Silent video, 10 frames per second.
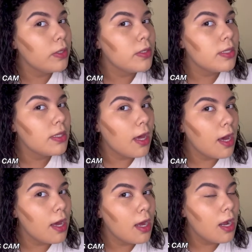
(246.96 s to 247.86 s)
you see
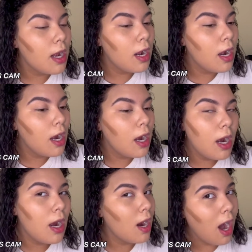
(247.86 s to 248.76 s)
that?
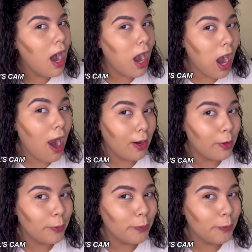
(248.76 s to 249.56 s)
Oh no.